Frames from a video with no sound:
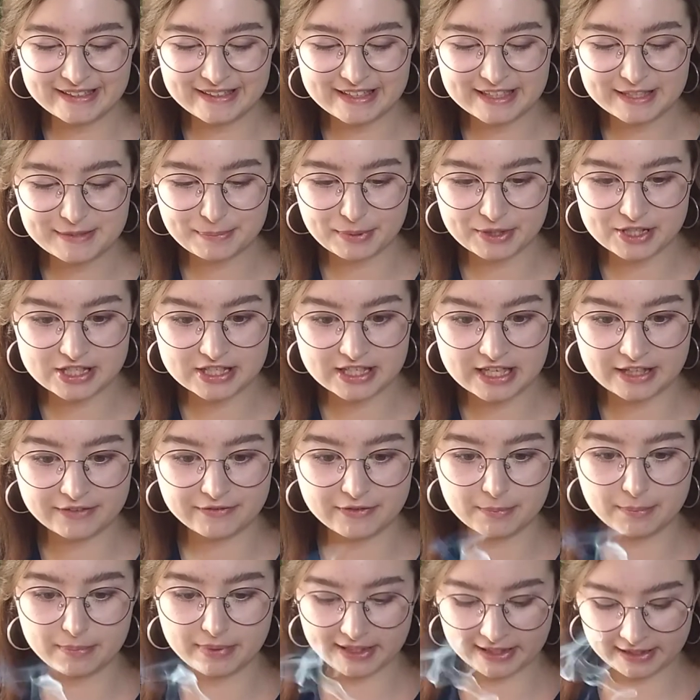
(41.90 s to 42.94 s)
especially at
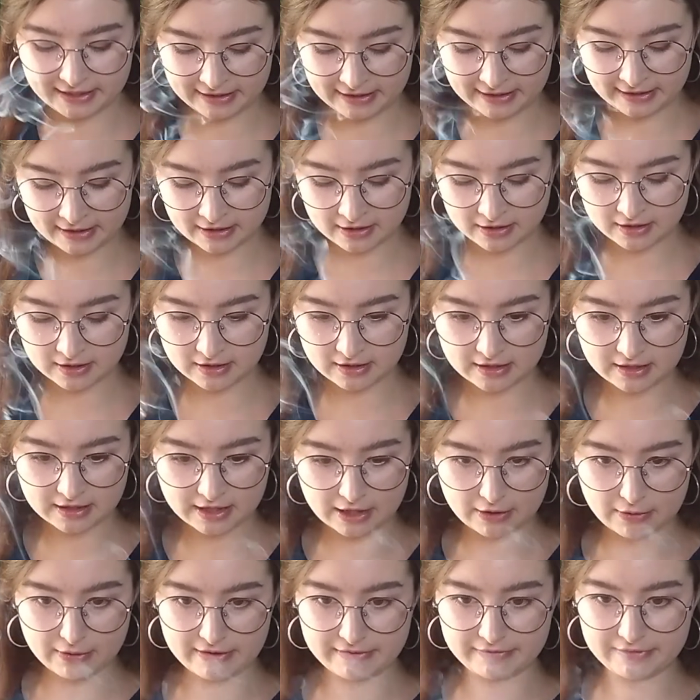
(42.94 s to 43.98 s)
the beginning.
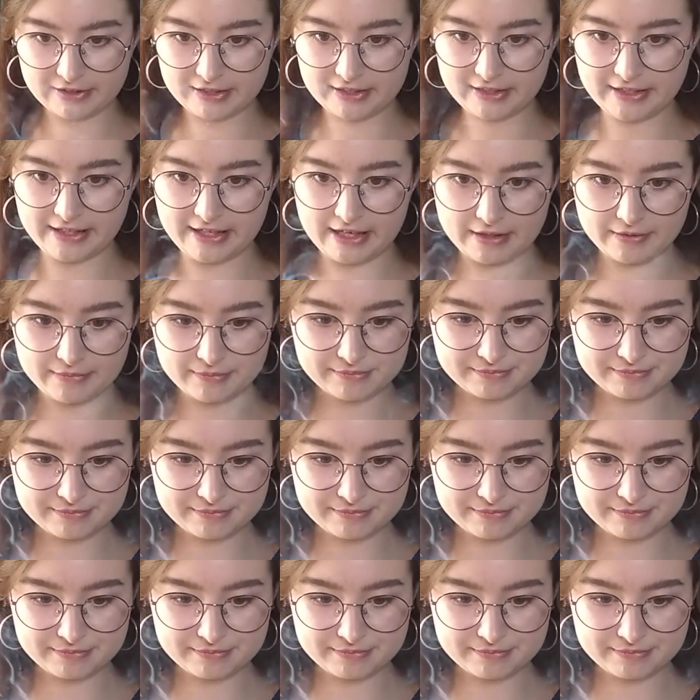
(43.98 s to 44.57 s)
However, yeah.